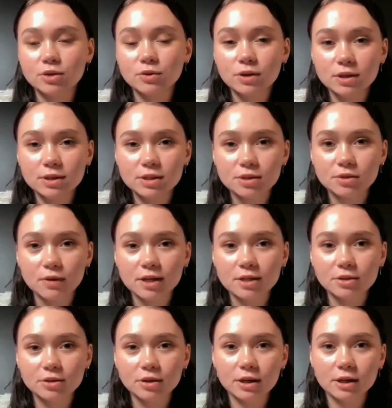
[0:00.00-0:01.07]
You can
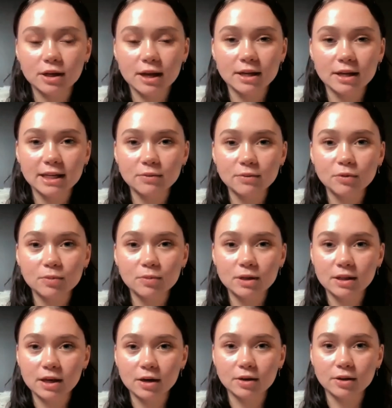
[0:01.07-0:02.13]
surrender it, and He will
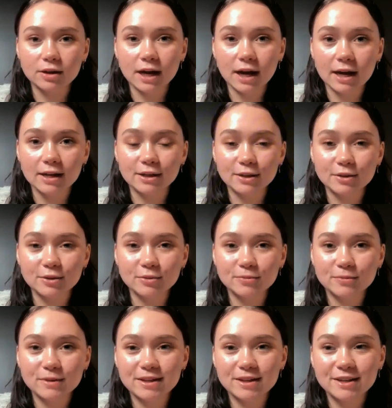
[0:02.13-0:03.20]
be there guiding you
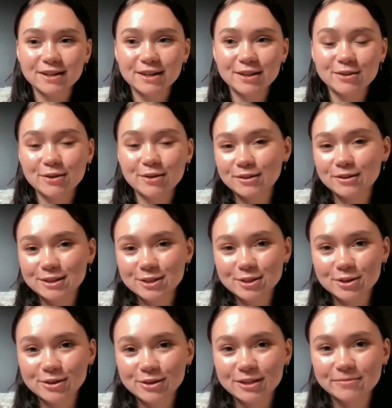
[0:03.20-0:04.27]
throughout this
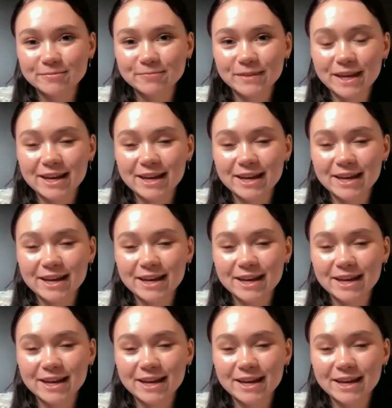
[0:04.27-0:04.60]
journey.